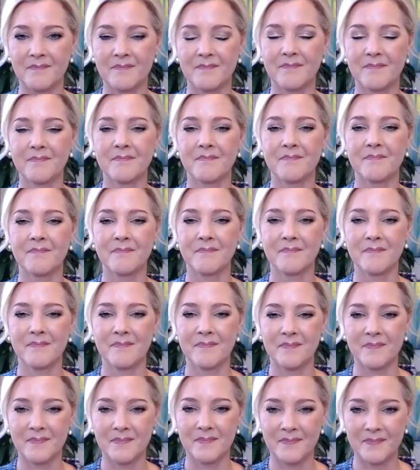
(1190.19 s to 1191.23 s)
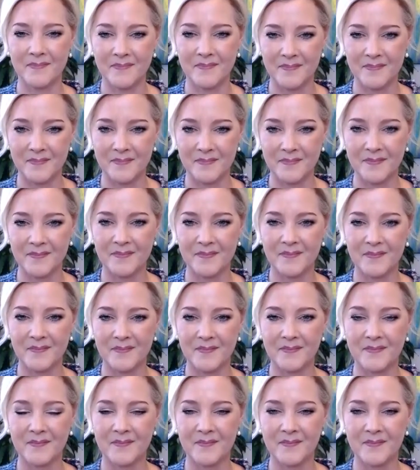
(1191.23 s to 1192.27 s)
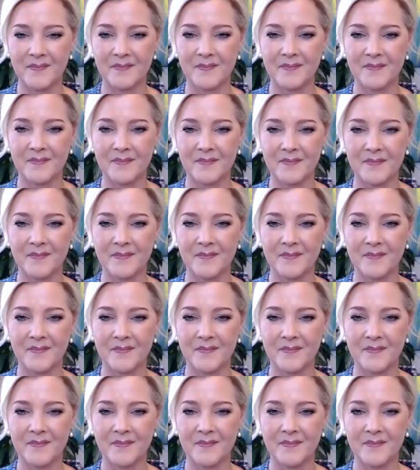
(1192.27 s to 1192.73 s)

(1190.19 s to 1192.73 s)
The person shown says nothing.